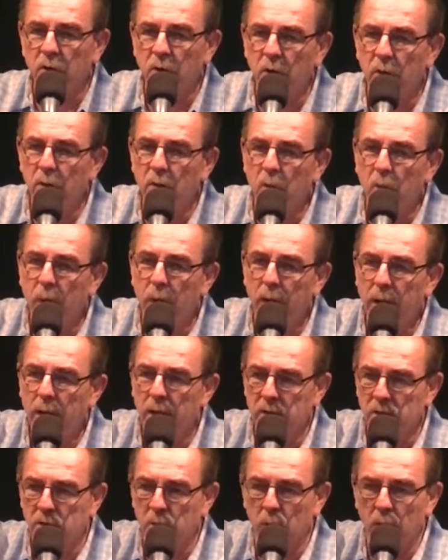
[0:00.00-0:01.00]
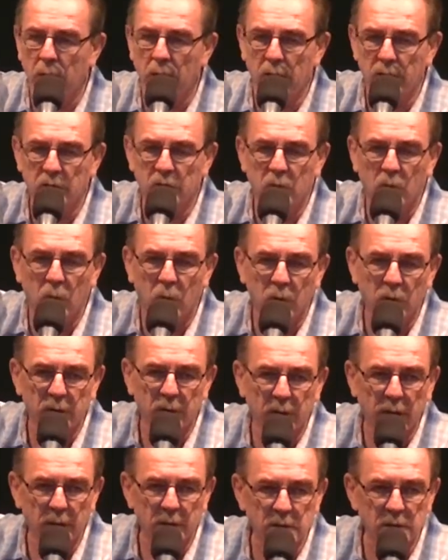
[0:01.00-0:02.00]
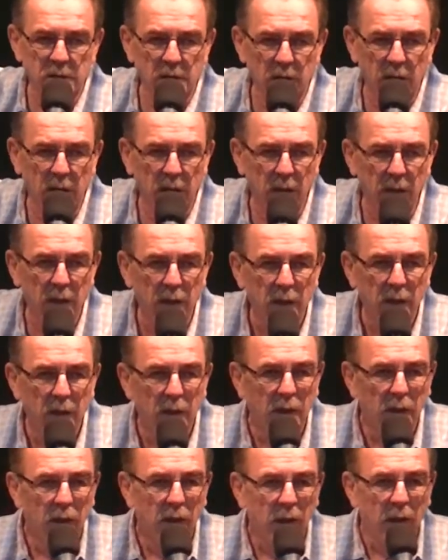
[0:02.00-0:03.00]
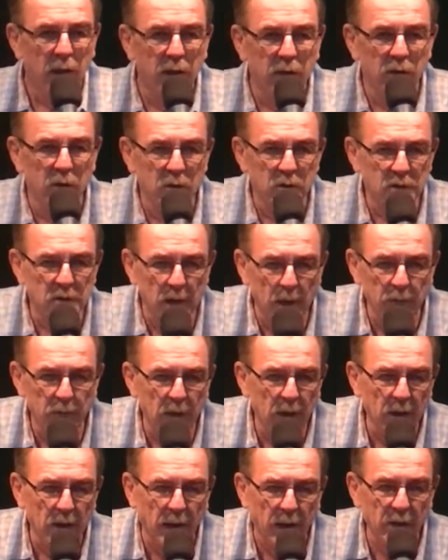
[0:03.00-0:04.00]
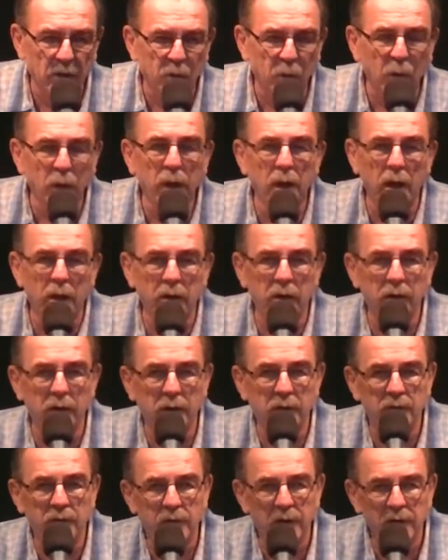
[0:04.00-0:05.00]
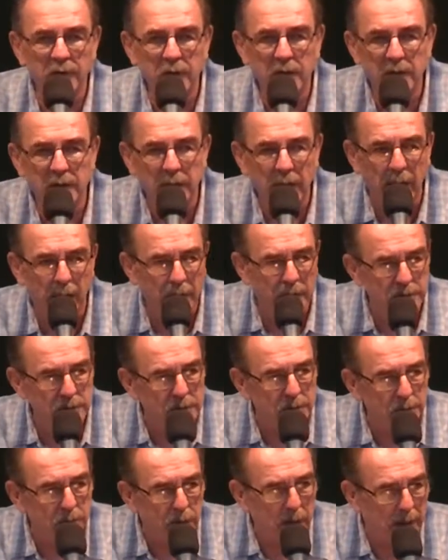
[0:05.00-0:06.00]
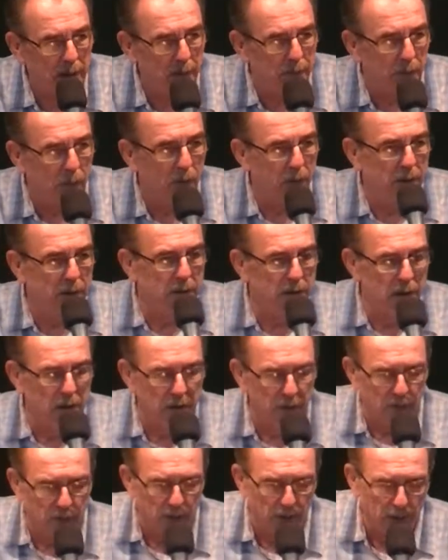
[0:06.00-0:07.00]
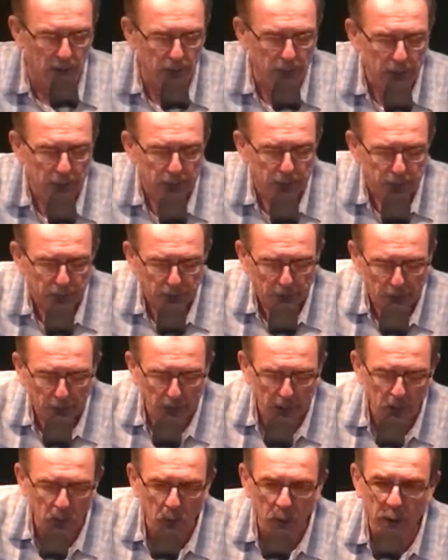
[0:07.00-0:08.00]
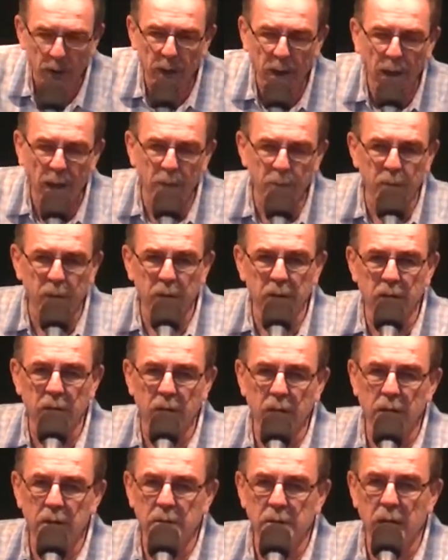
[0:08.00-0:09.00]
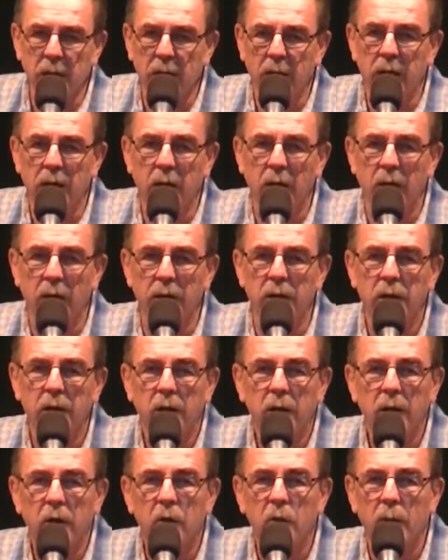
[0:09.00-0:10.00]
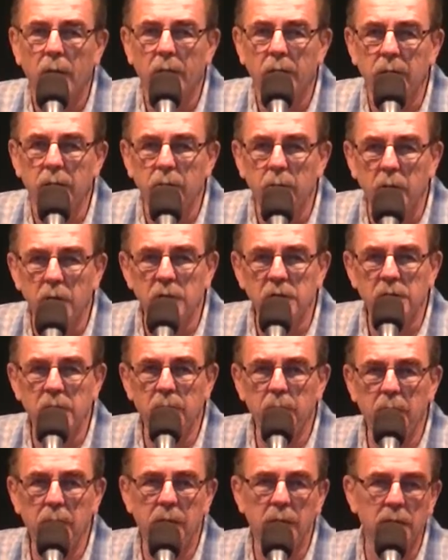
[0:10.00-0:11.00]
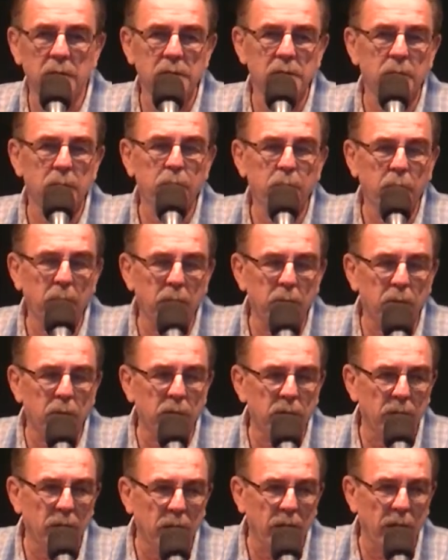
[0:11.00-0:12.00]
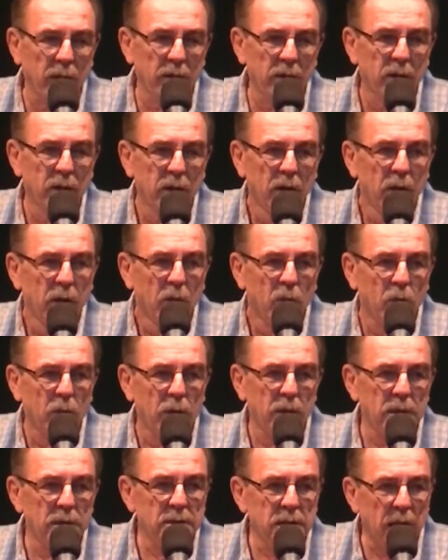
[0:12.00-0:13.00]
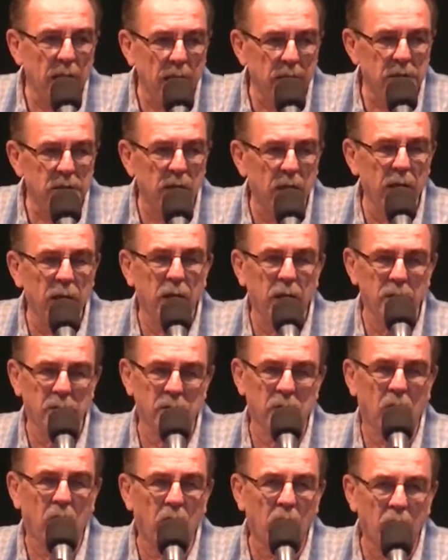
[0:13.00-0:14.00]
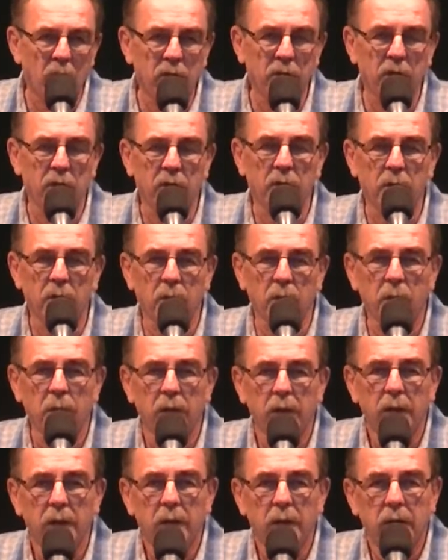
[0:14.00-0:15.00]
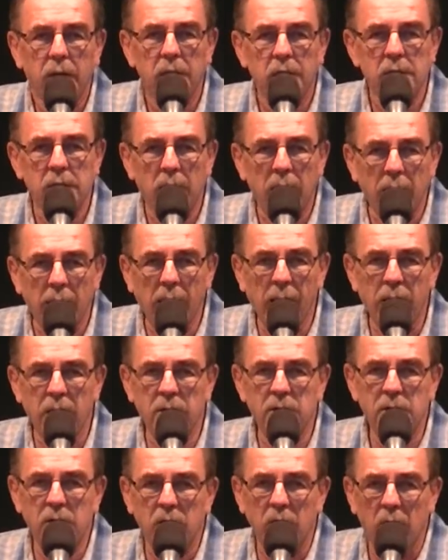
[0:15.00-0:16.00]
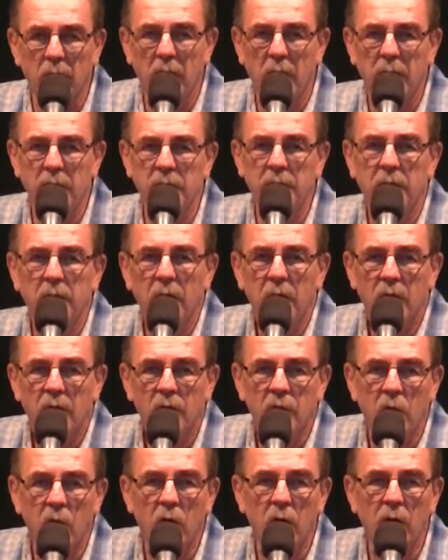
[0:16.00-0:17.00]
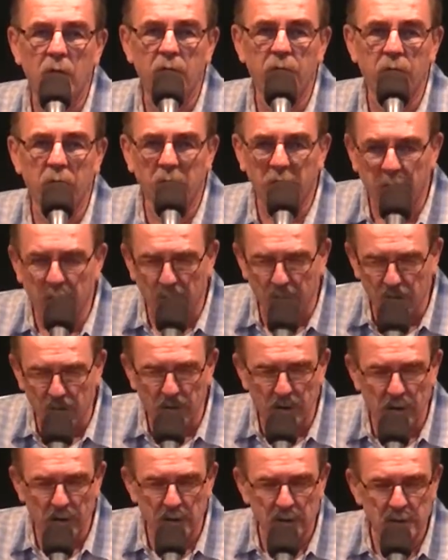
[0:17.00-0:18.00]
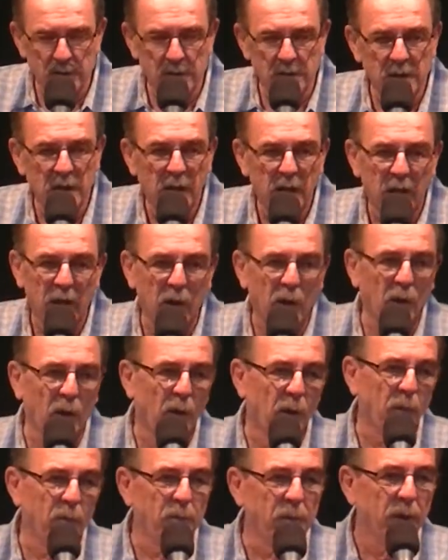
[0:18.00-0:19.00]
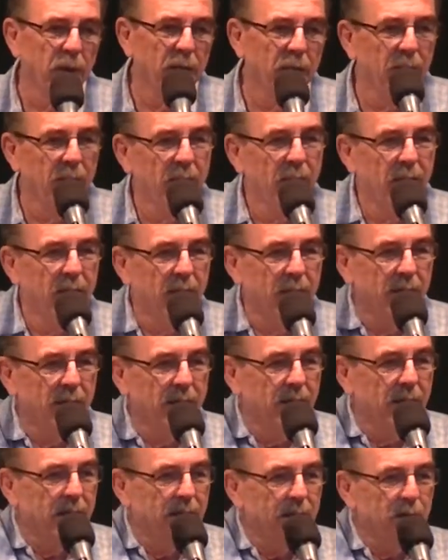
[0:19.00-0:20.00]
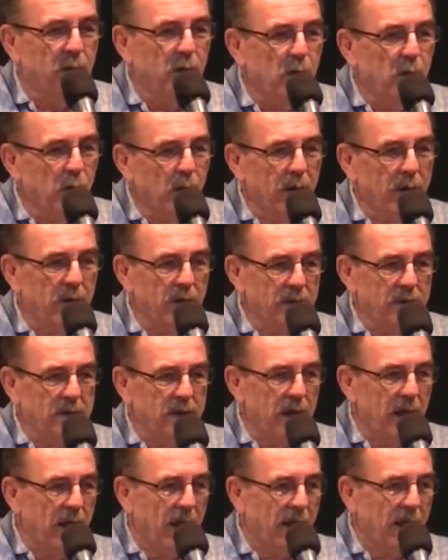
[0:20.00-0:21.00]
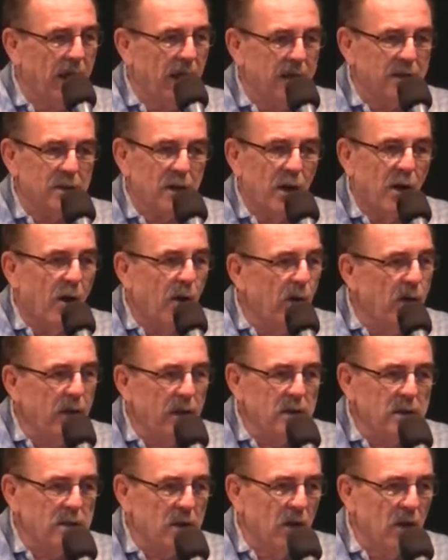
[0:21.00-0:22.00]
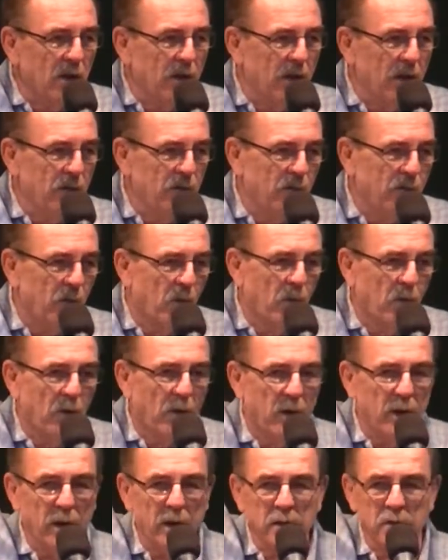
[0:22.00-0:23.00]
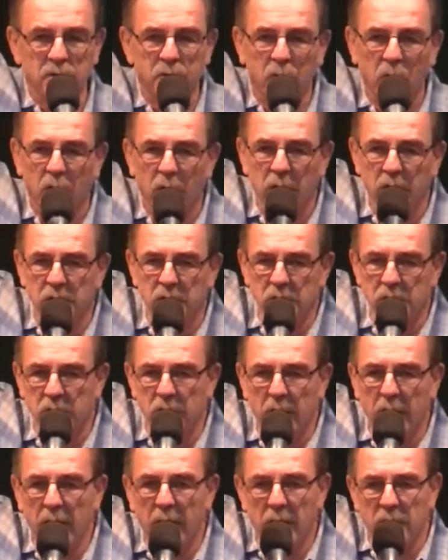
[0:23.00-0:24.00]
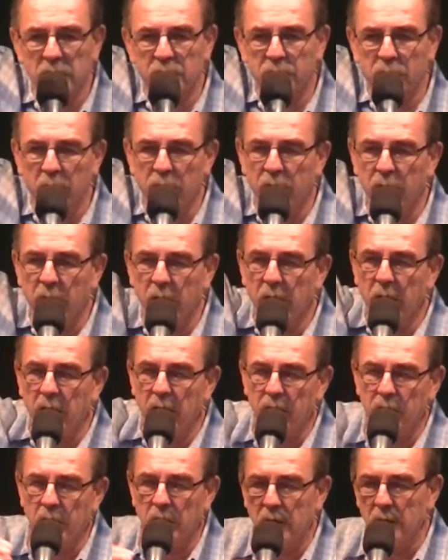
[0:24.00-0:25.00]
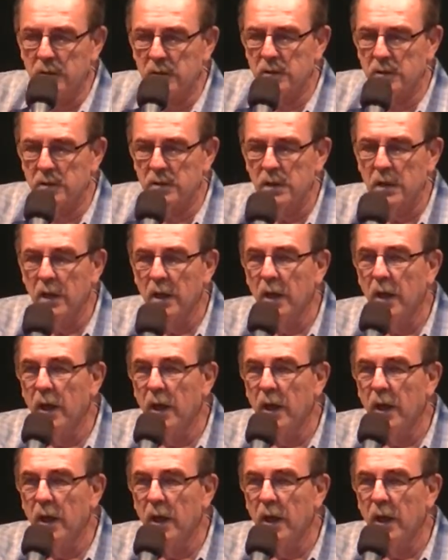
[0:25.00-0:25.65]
turned away his wrath toward that city and there's something like 350,000 people in Nineveh. And what happened is that God granted mercy because the people did what he's asking us all to do is ask God for forgiveness. Hello. Do you understand? That's all he's looking for is for us to ask for forgiveness